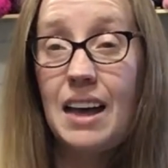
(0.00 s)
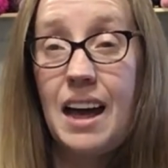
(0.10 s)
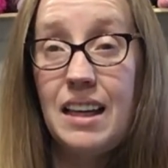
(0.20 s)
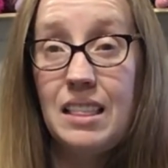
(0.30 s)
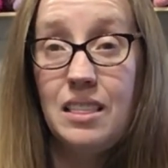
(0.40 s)

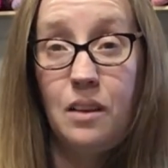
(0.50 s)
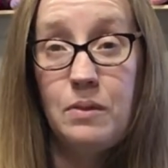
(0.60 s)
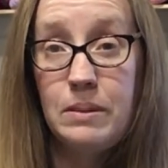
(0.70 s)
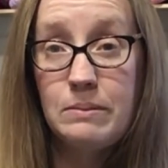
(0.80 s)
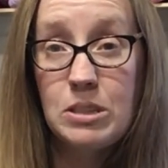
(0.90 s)
I love
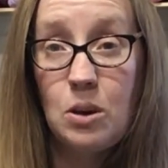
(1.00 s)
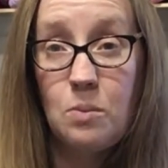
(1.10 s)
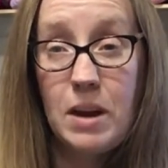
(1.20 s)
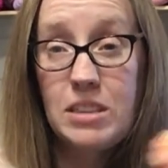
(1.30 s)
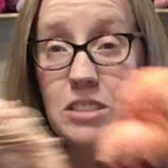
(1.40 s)
them so
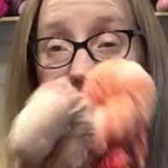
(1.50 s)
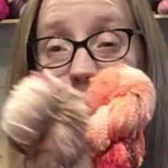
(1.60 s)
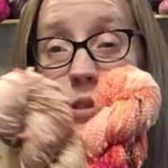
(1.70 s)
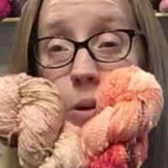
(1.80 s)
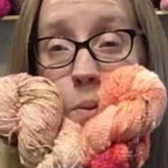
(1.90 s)
much. They're
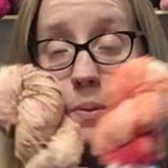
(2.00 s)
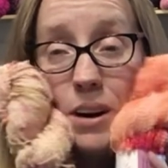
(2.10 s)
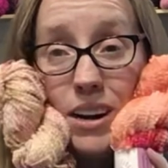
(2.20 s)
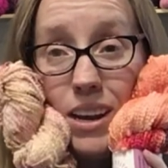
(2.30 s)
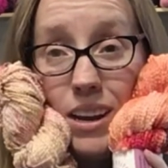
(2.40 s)
so
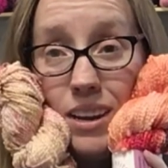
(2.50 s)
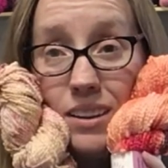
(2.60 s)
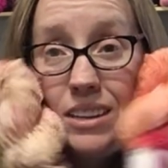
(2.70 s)
pretty.